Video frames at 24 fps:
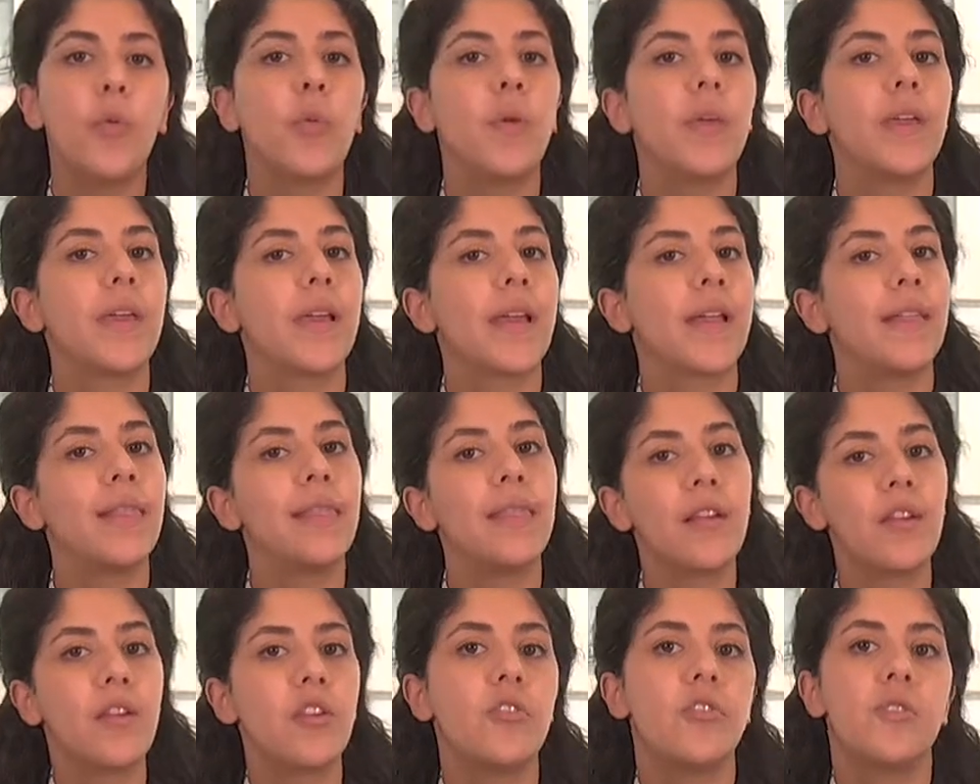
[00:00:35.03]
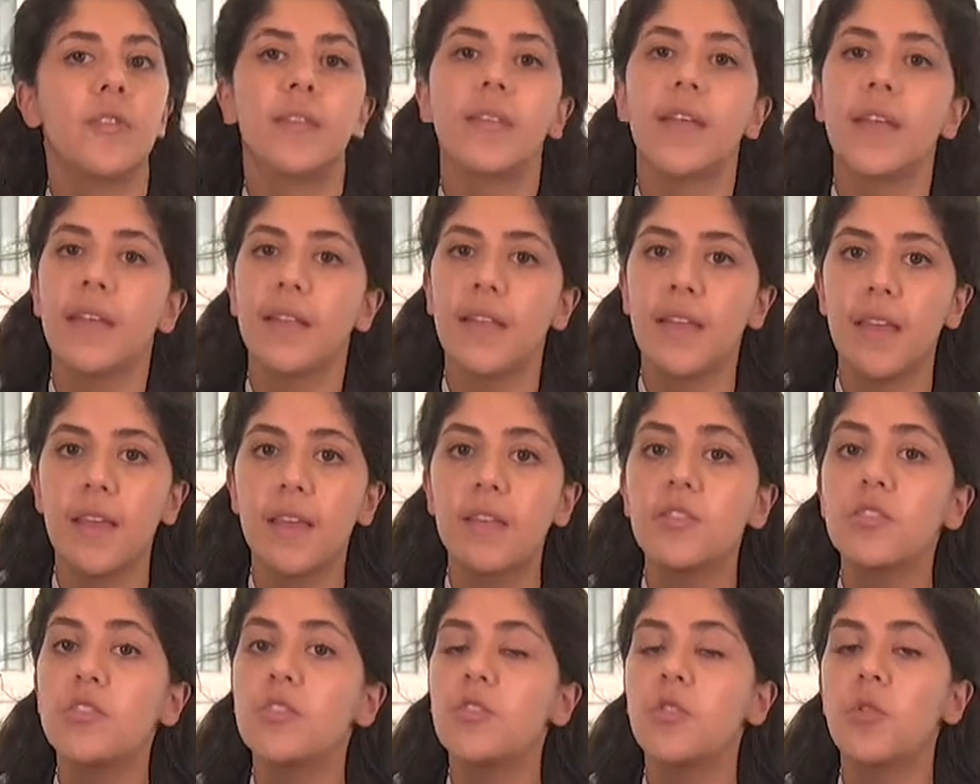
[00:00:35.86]
we can learn the
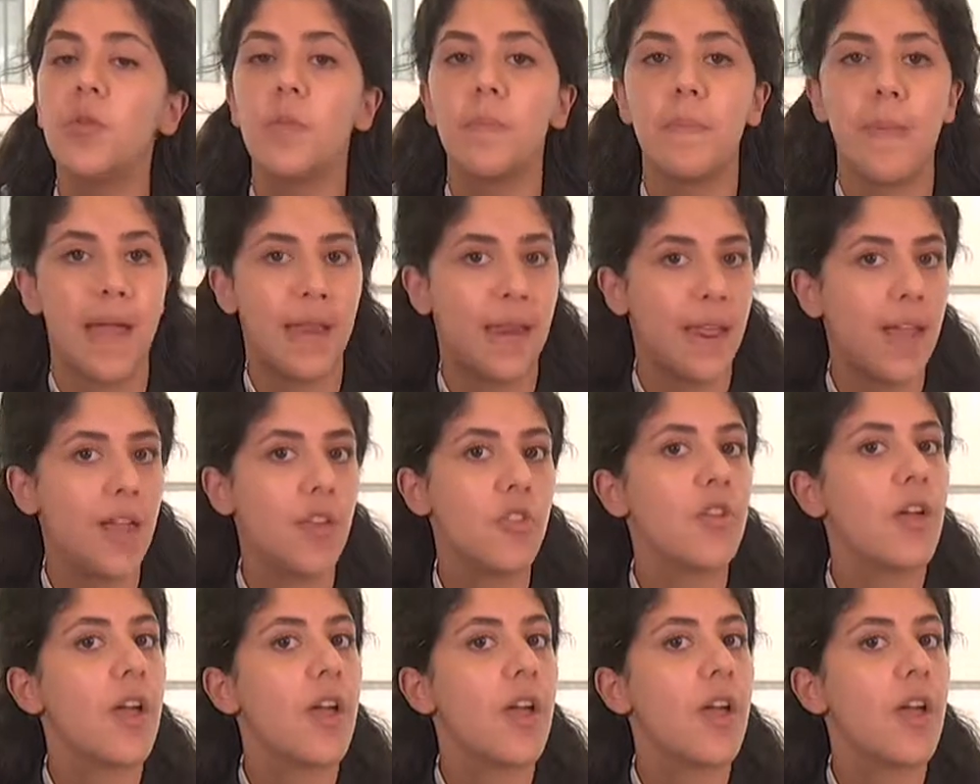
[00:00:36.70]
techniques to manage